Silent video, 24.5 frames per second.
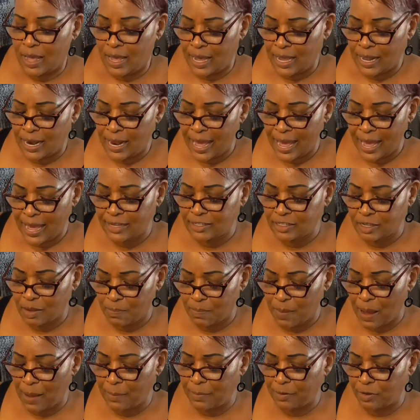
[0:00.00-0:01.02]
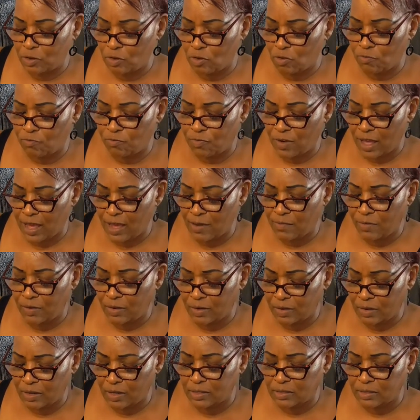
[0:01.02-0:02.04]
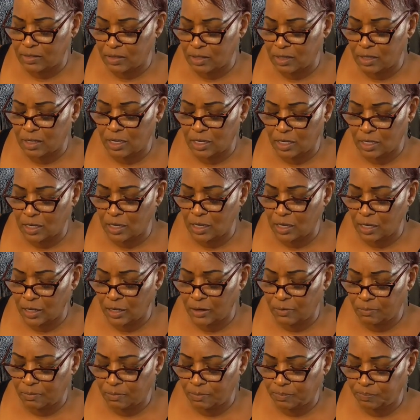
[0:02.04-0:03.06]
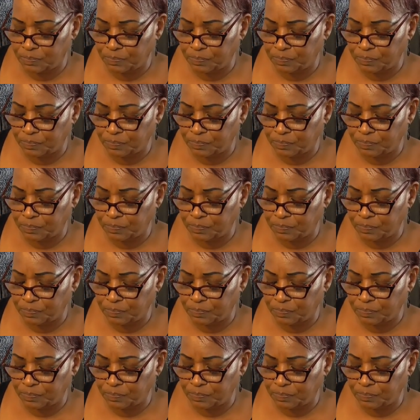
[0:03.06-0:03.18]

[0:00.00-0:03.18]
It has a barbecue flavor. It's good.